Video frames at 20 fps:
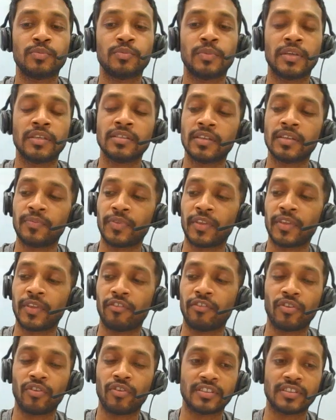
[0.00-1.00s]
means if
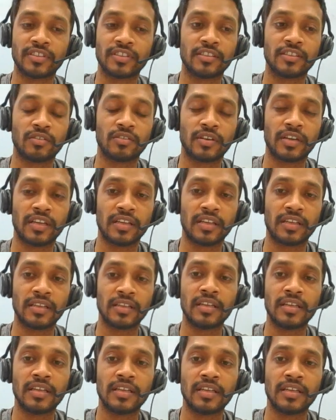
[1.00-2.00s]
your sales order
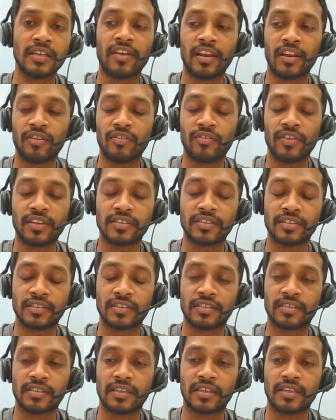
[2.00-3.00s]
value
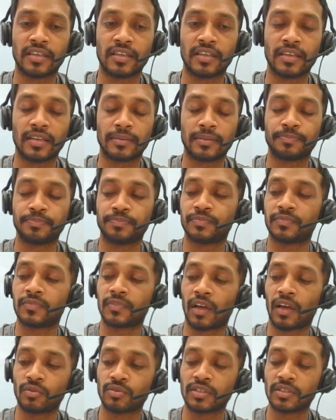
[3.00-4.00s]
is
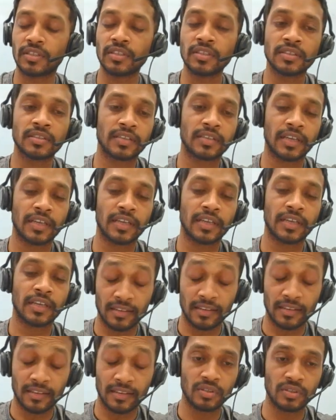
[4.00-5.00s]
1000,
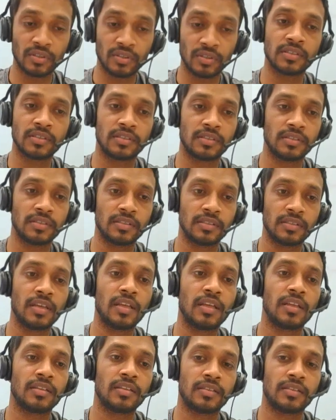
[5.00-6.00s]
10,000,
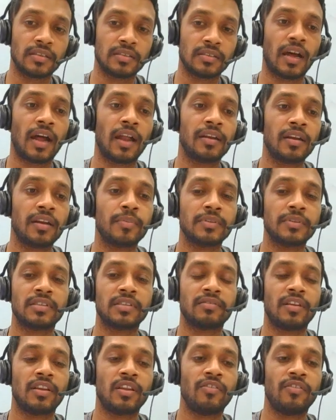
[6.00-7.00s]
the 100%
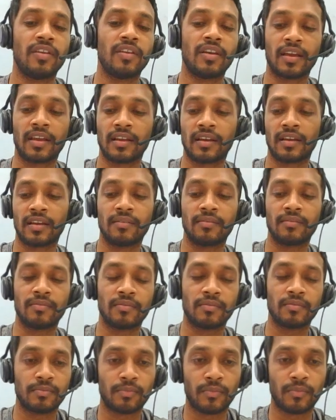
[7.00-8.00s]
value we are
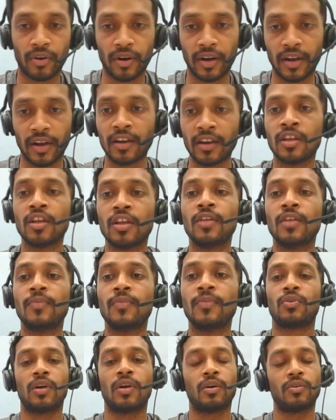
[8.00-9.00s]
prorate
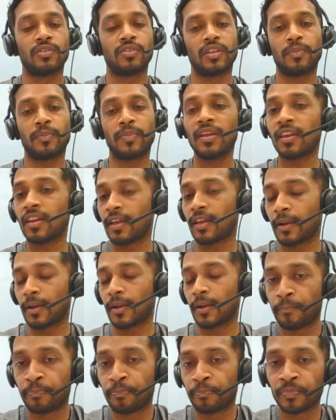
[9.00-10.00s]
throughout the period,
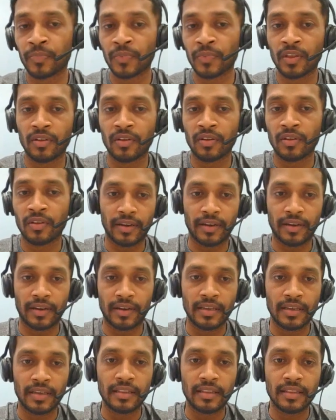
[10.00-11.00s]
right?
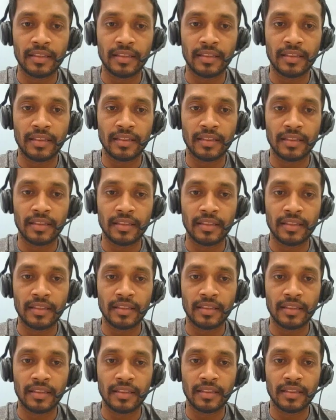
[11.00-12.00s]
Then
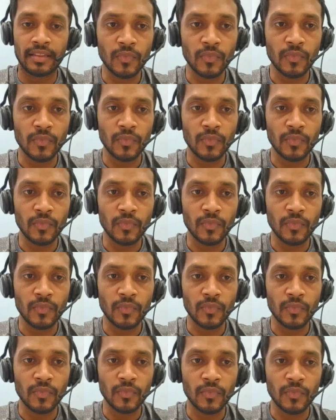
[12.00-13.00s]
all good.
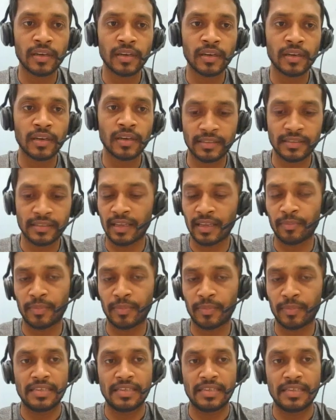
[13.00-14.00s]
Next step
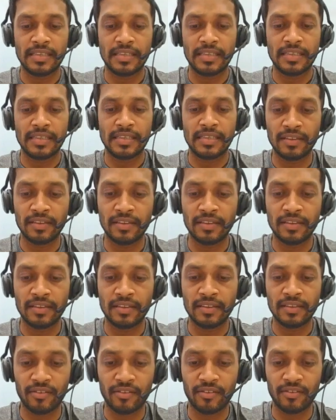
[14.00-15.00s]
is we
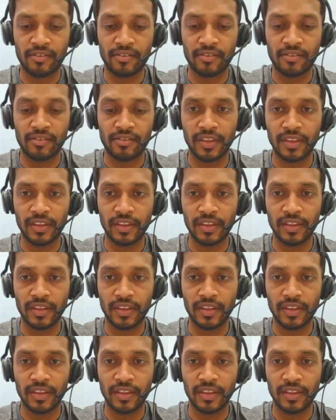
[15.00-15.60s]
have to go for the